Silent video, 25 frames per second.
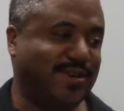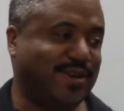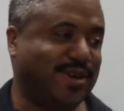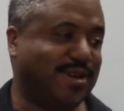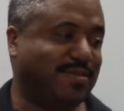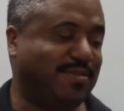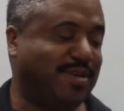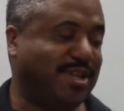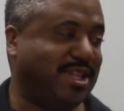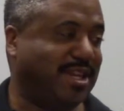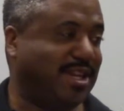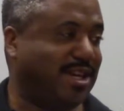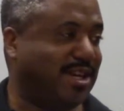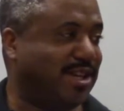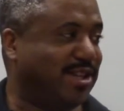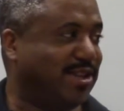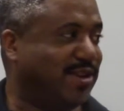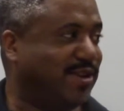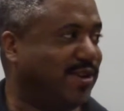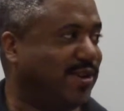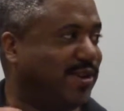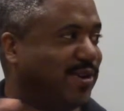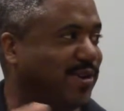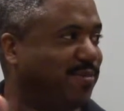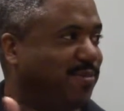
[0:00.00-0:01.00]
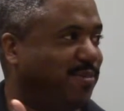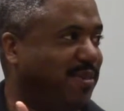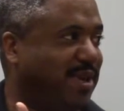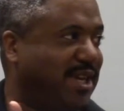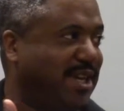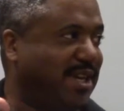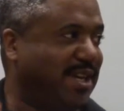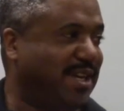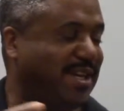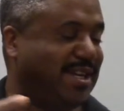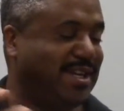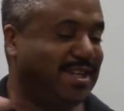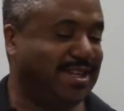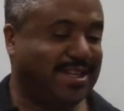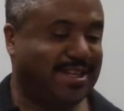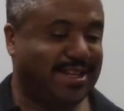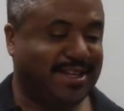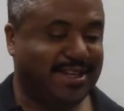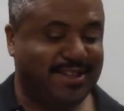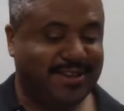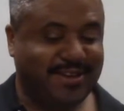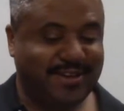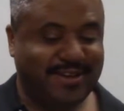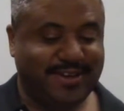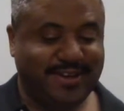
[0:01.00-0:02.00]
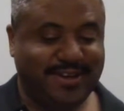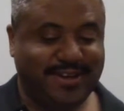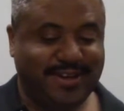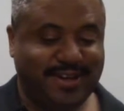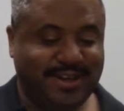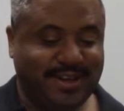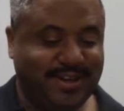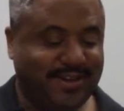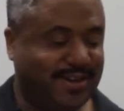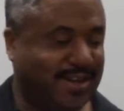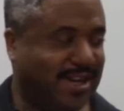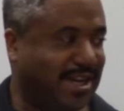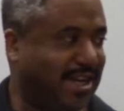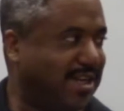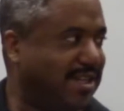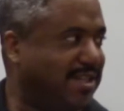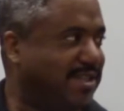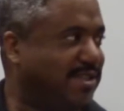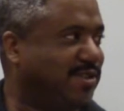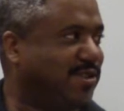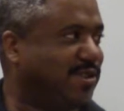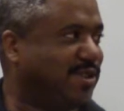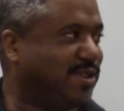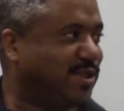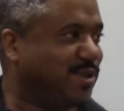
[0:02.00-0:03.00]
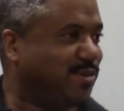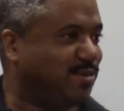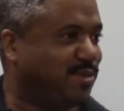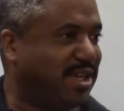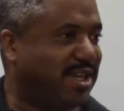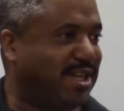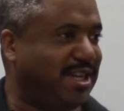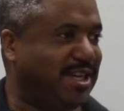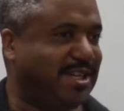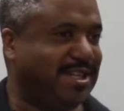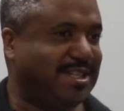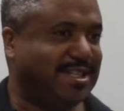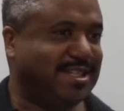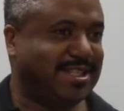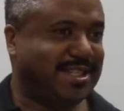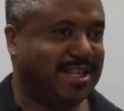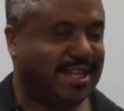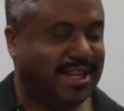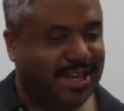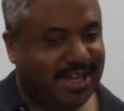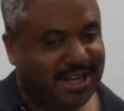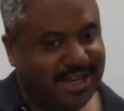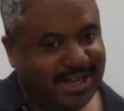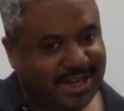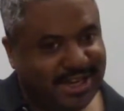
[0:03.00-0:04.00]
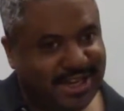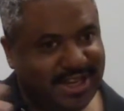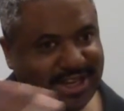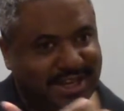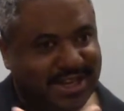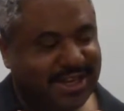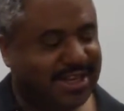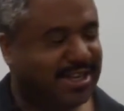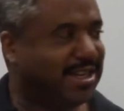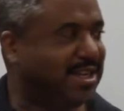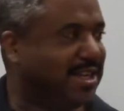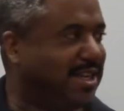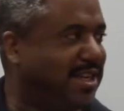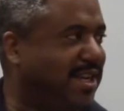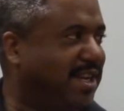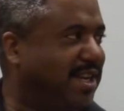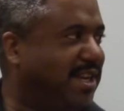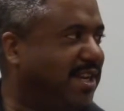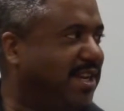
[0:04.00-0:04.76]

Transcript: or it could be the other angels or beings needed